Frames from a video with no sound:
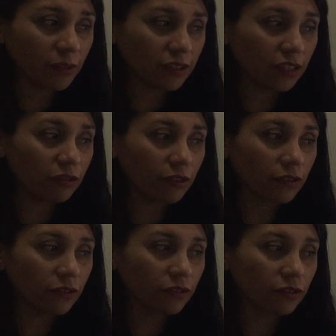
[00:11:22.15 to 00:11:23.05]

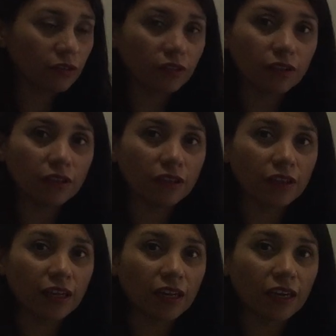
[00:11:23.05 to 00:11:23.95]
materials
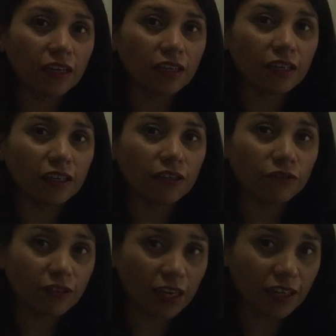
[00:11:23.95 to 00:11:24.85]
that I
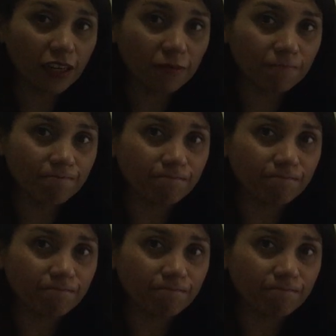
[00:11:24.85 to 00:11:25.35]
created.